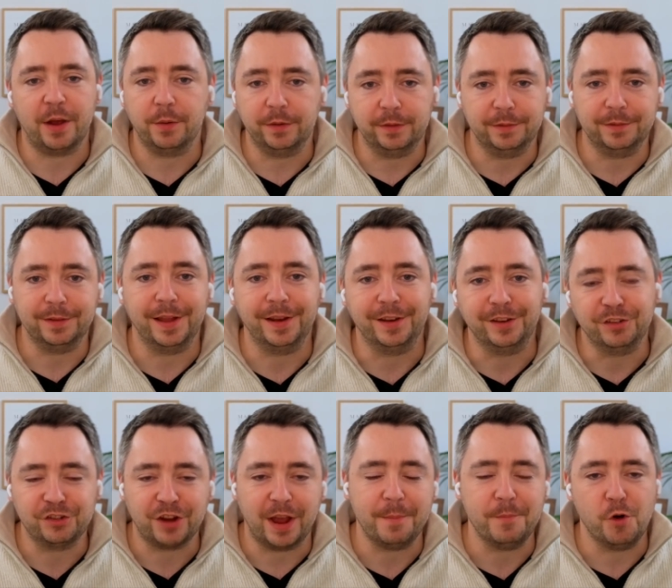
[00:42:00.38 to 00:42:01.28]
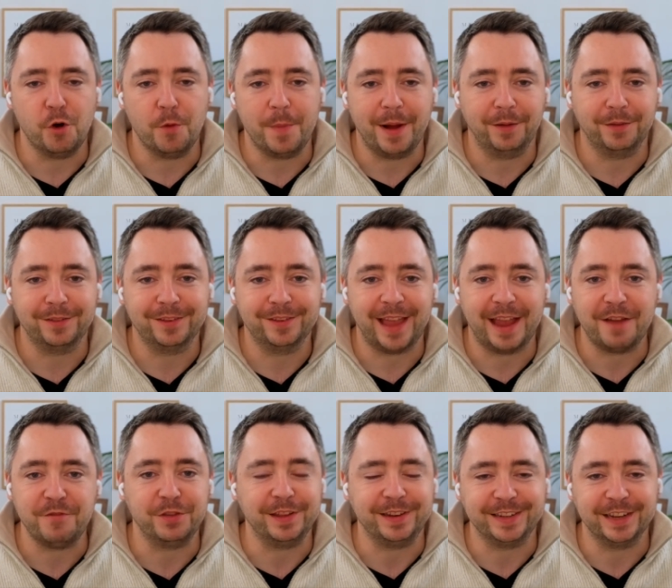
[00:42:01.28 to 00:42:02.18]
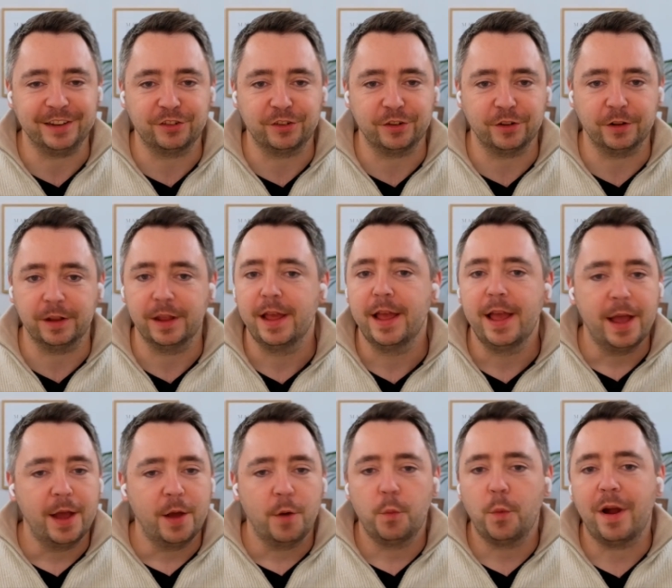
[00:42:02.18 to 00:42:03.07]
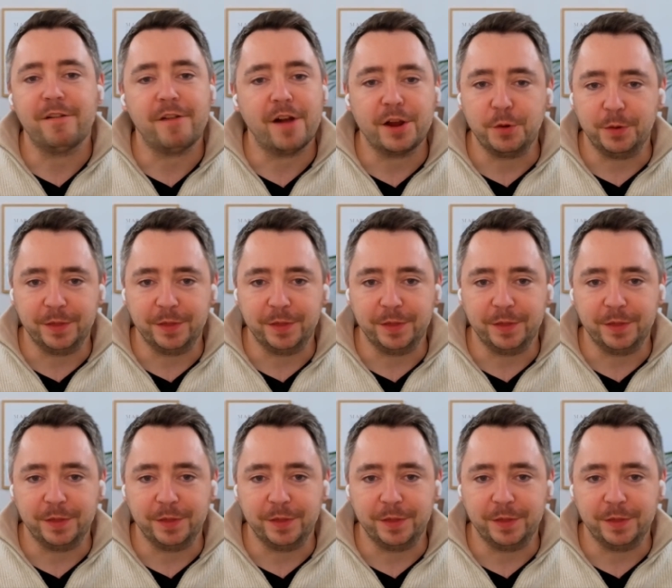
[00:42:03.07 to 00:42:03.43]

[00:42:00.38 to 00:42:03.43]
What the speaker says: and chat more about everything digital, where are you in